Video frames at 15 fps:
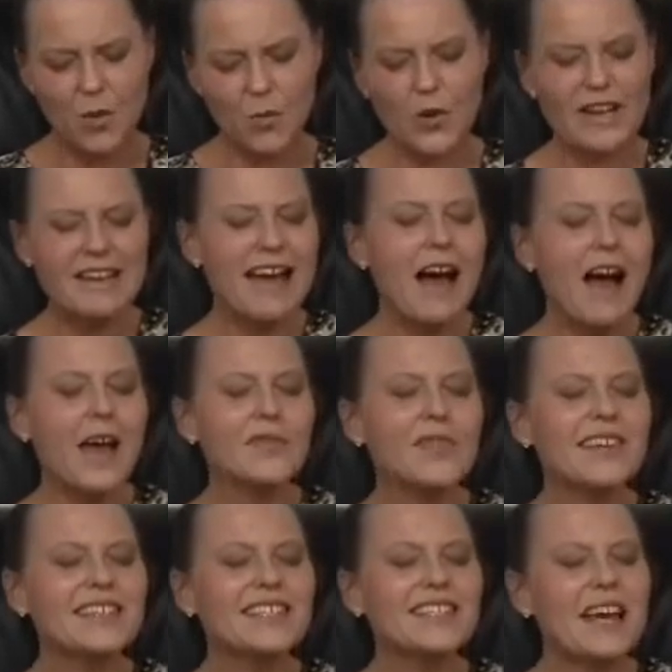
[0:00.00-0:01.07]
When
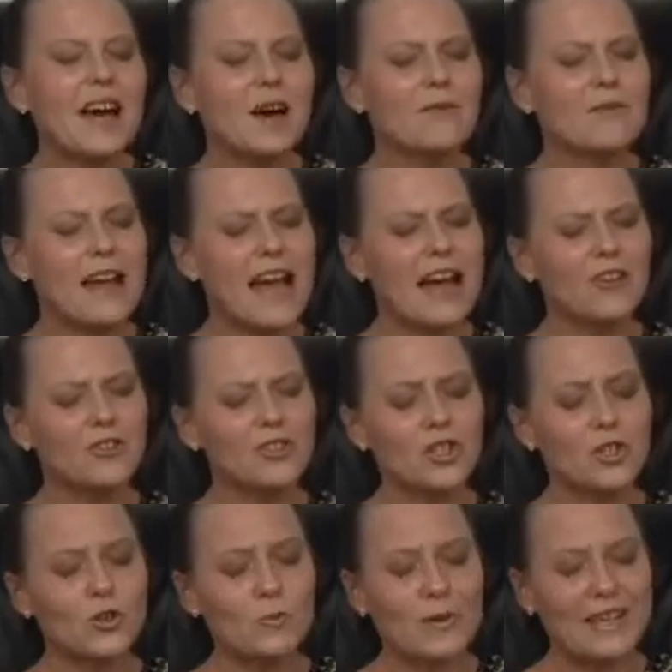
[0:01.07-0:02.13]
others around
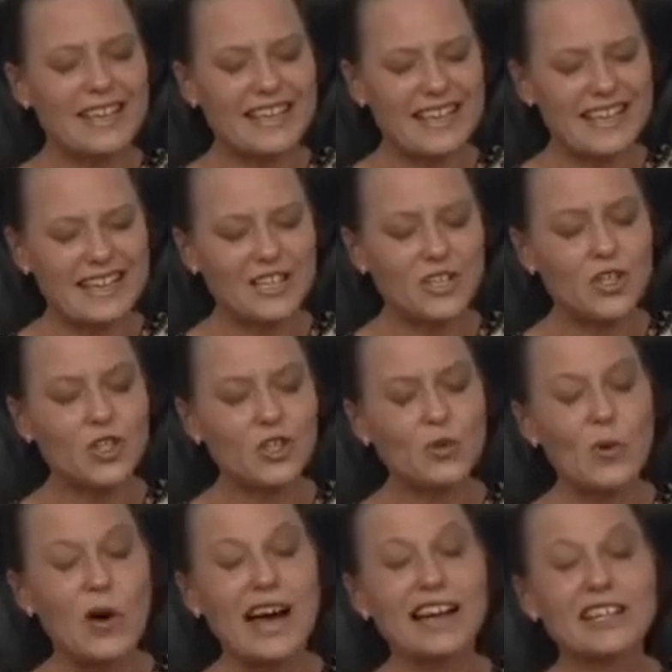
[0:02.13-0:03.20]
you begin
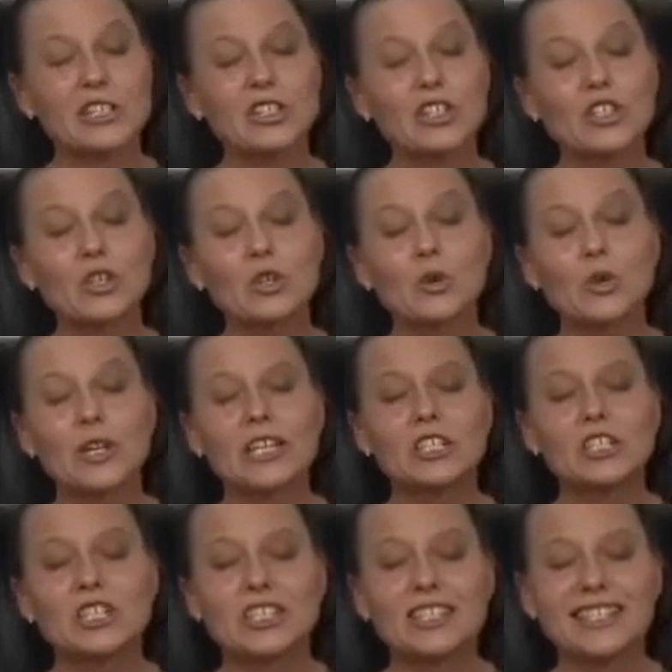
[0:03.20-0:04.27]
to ask you
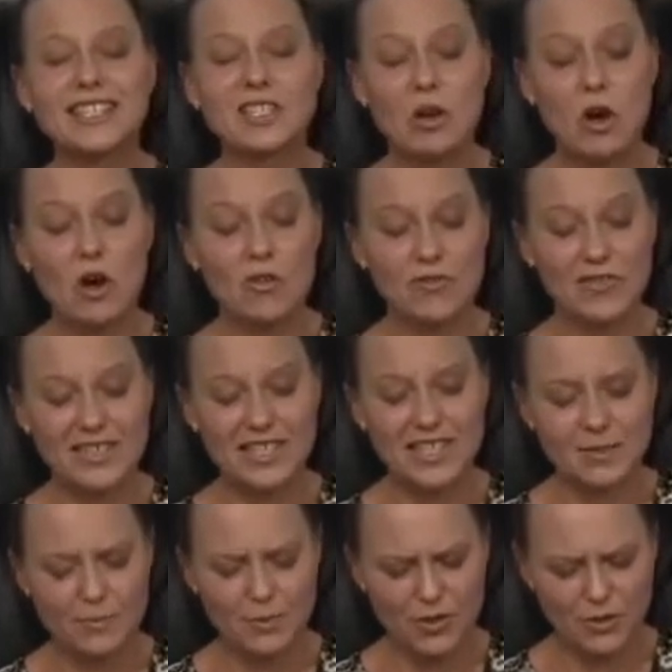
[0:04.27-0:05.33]
questions on the
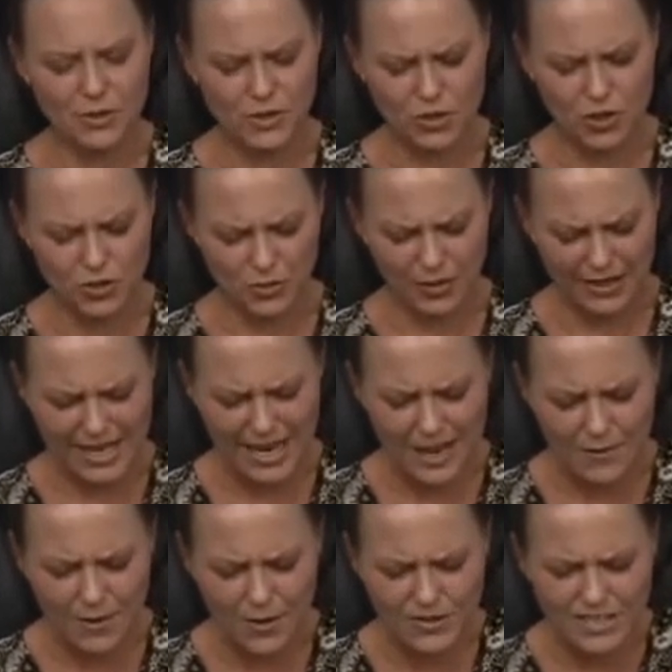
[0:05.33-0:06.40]
spiritual
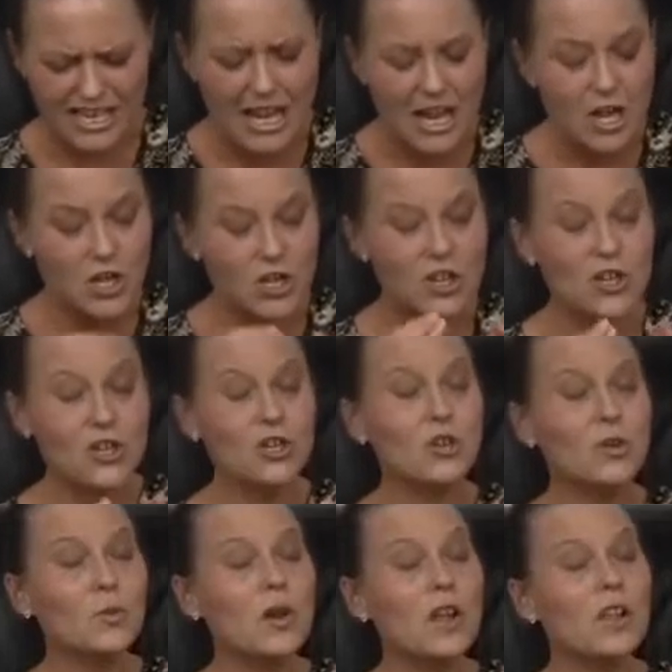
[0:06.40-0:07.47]
levels,
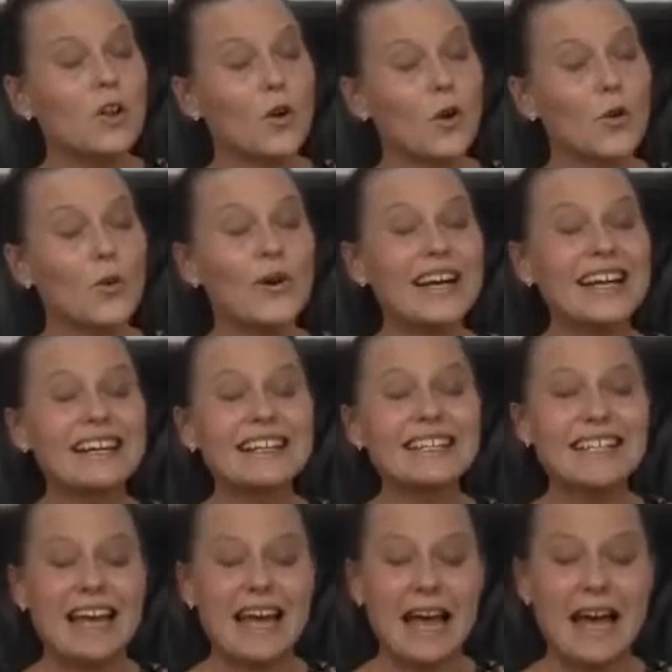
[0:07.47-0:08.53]
you will
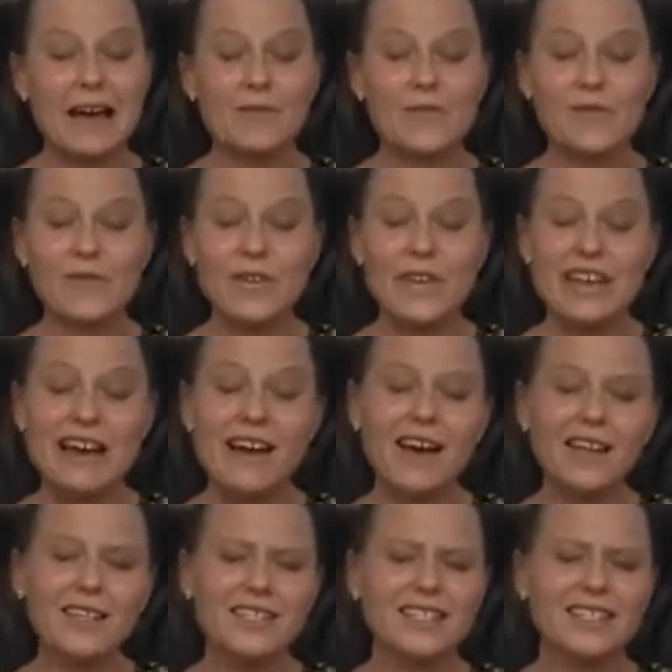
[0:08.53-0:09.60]
always have the
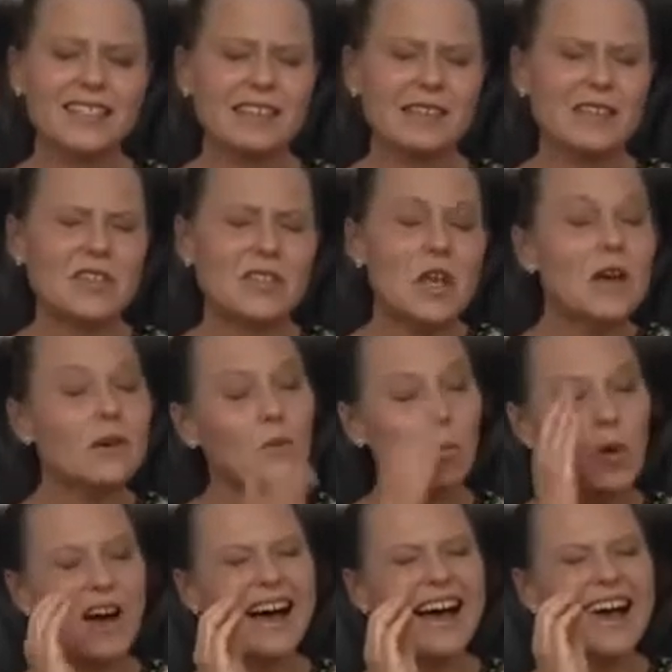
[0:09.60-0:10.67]
answers.
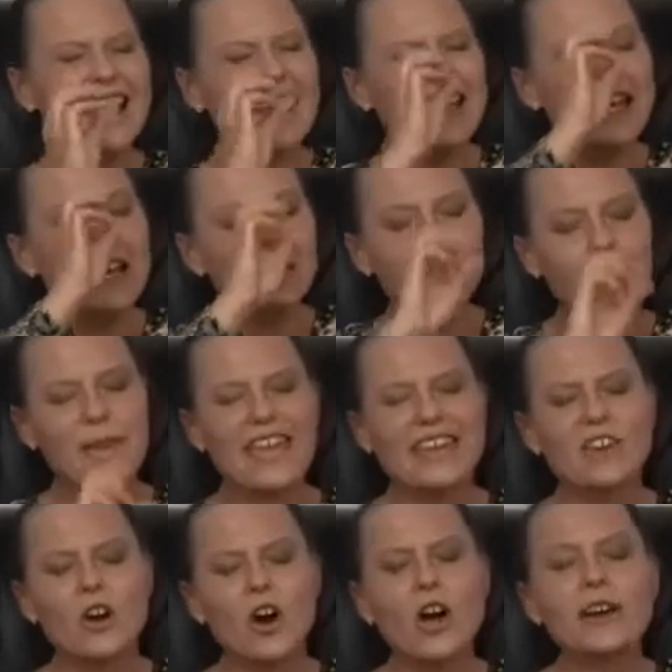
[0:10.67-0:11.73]
Why?
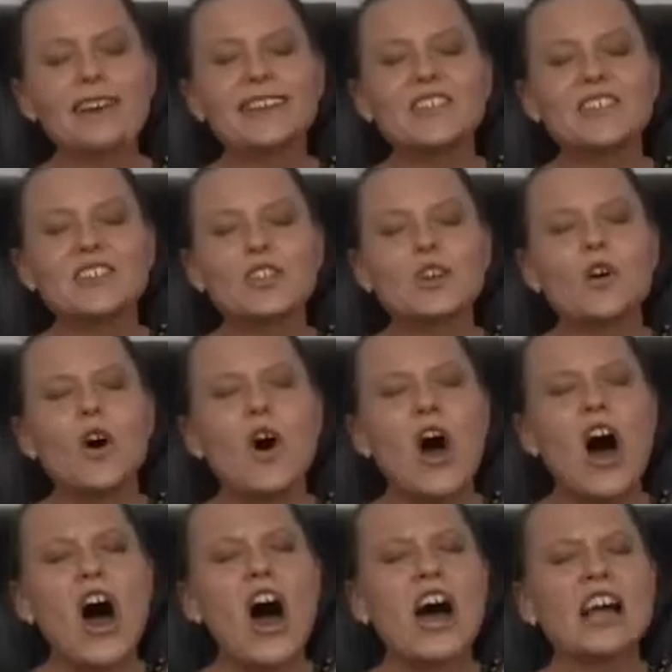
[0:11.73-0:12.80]
Because
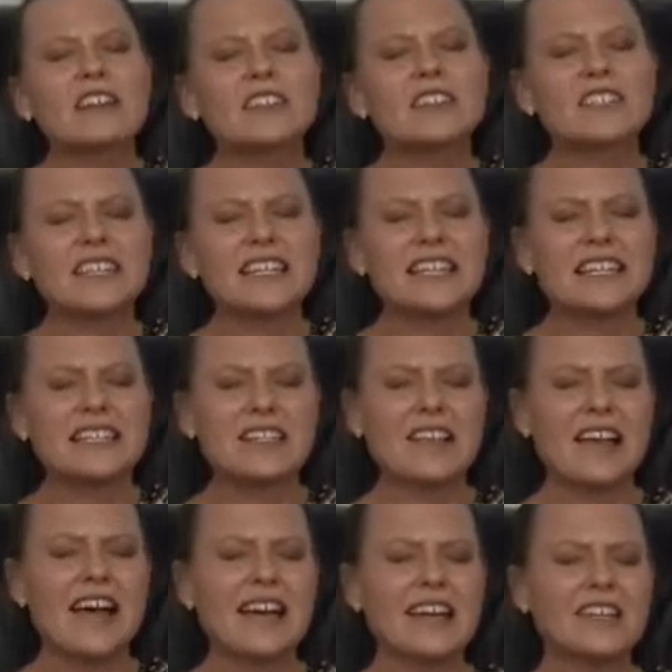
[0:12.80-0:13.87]
your heart is
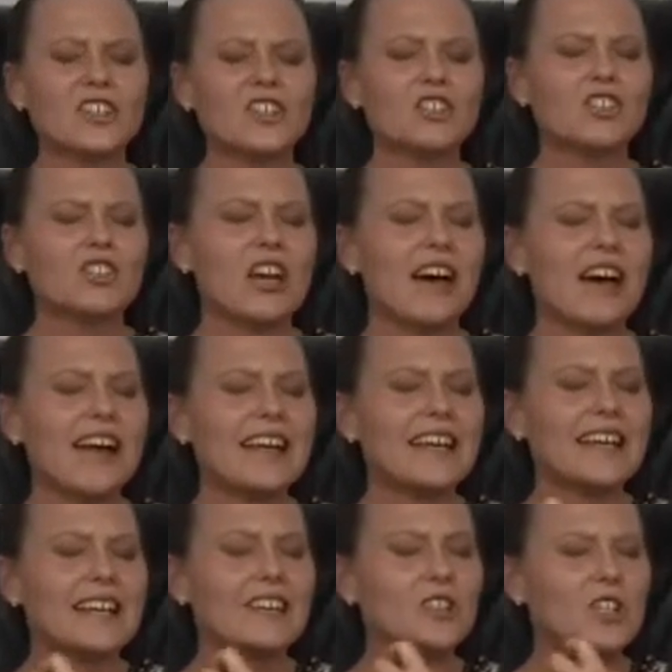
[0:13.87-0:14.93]
like a
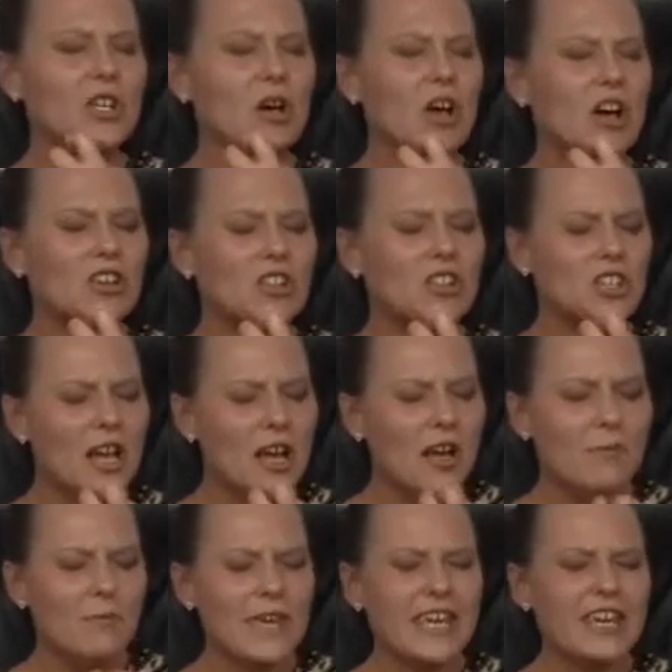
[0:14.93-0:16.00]
shining torch.
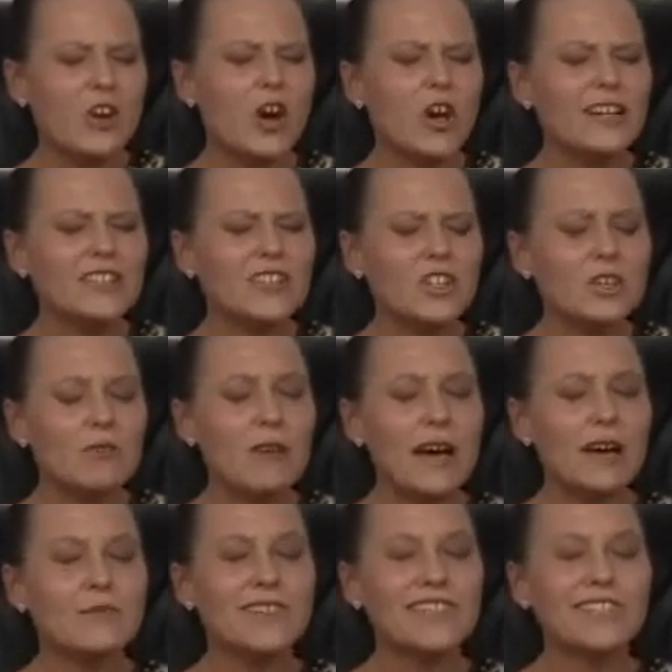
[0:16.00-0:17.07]
Because you
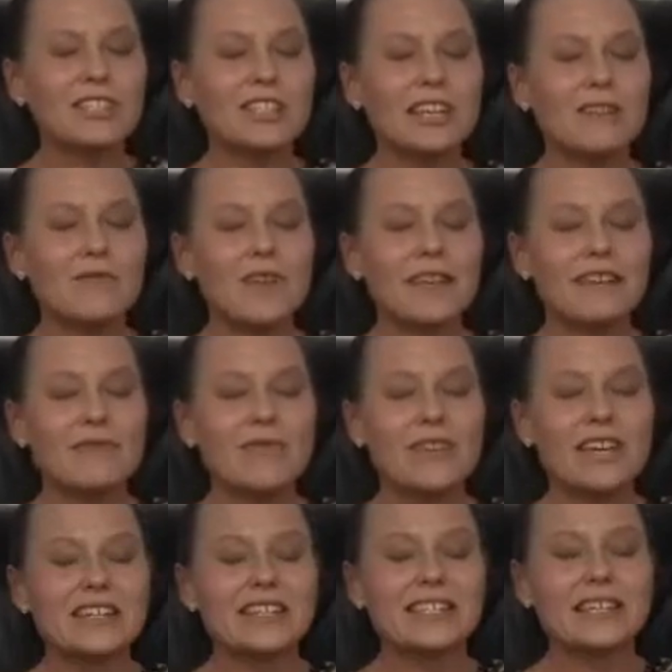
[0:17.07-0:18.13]
are receiving
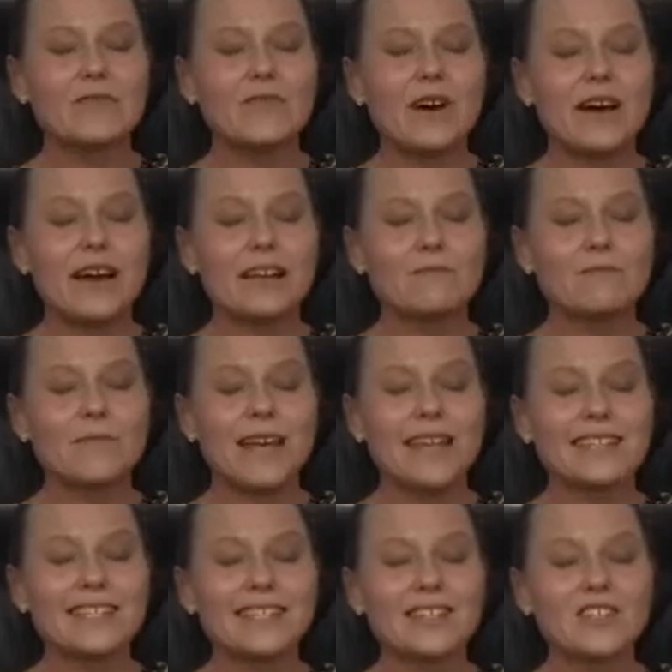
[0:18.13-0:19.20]
these divine
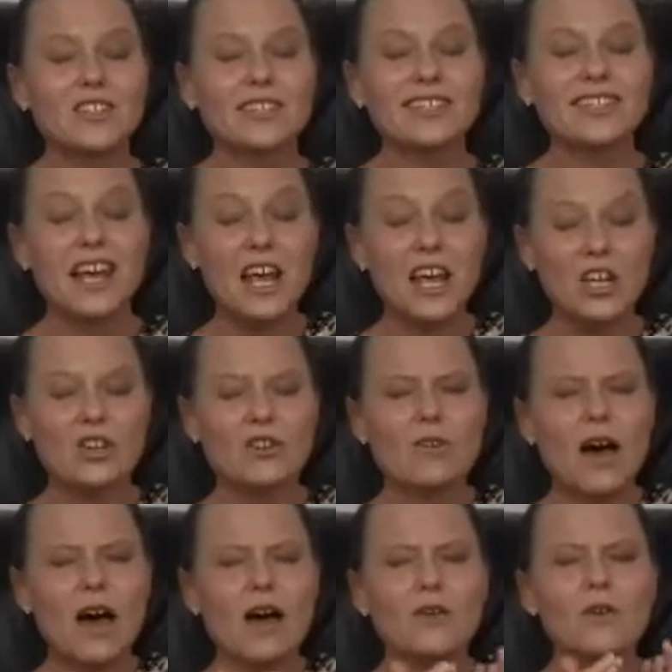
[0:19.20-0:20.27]
messages,
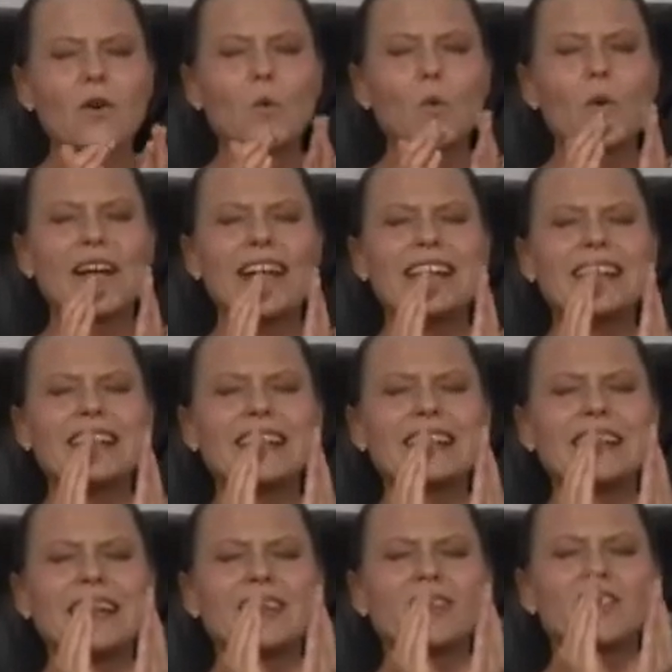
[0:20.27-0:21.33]
you are
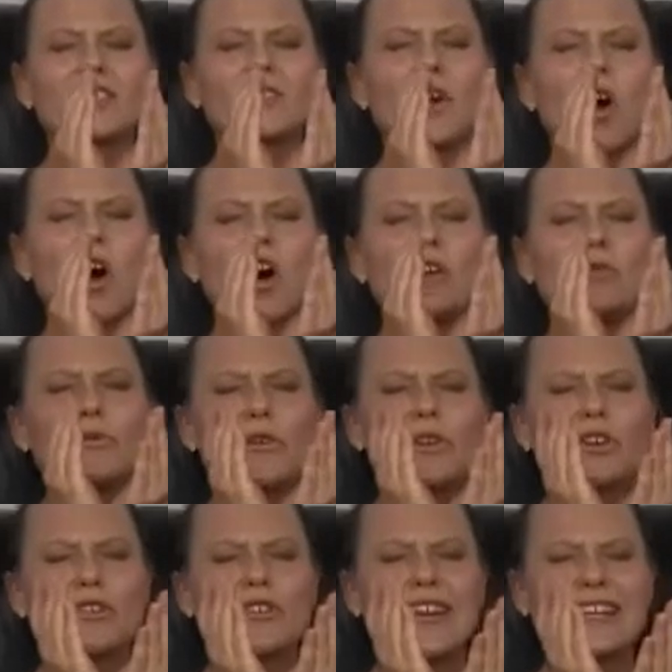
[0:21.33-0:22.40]
awakening to all
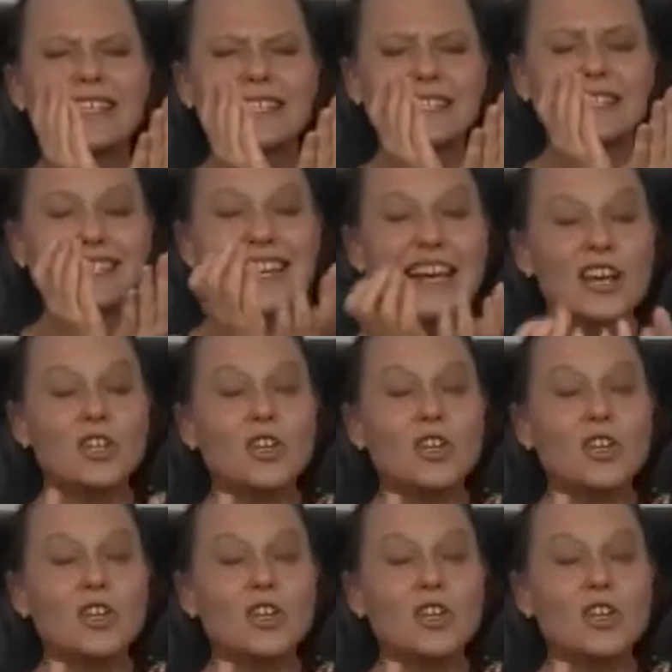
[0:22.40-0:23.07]
the greatness.